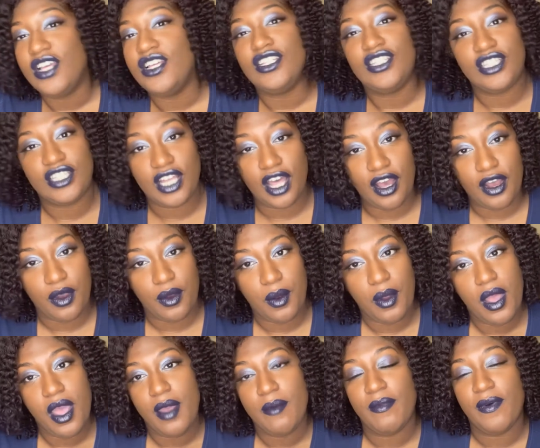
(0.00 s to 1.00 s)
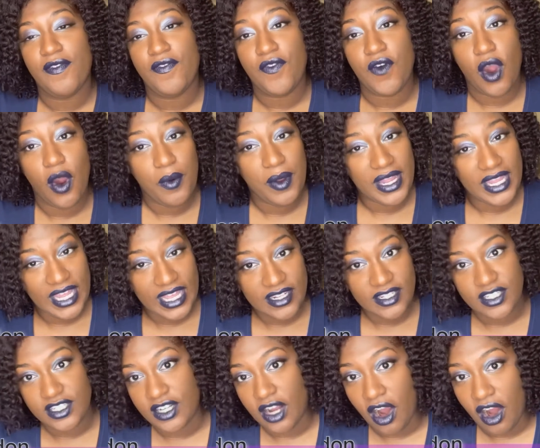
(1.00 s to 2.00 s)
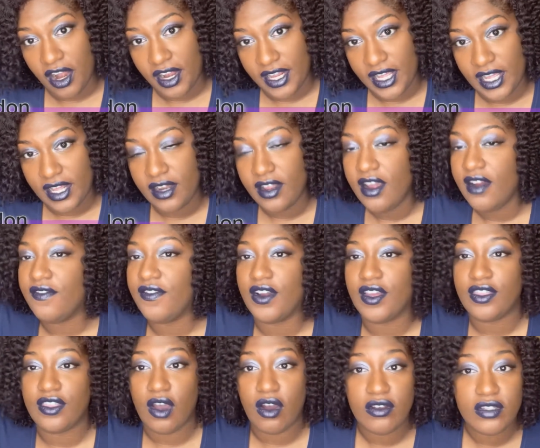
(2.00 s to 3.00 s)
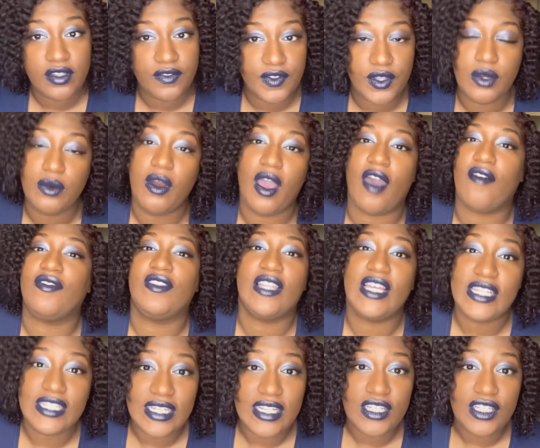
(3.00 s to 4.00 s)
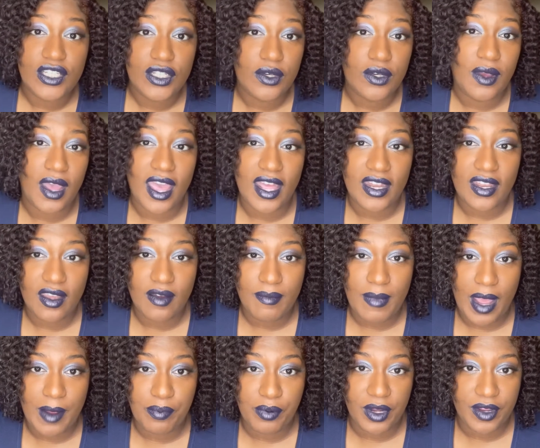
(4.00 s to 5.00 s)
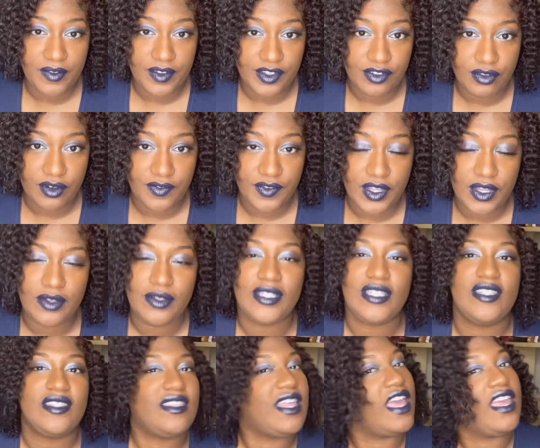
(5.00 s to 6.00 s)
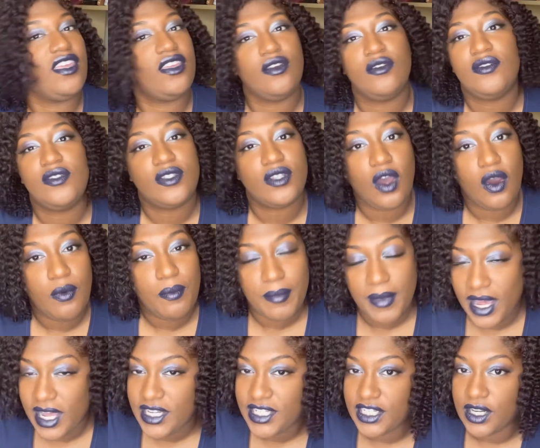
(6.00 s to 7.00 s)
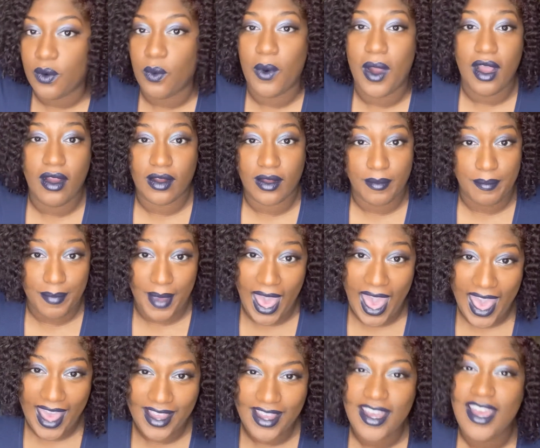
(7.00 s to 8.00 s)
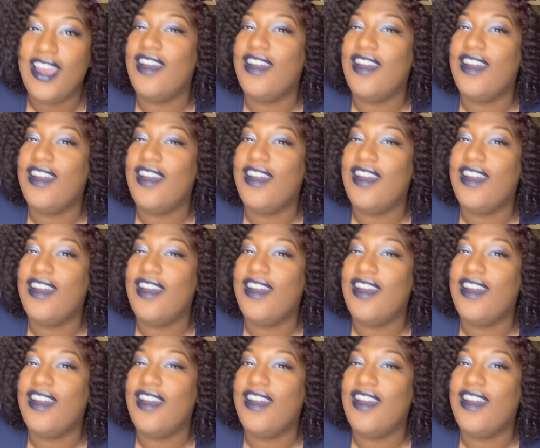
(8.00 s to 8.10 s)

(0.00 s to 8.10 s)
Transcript: So, before we get started, for those of you who have listened to any of my previous reviews, thank you so much and welcome back.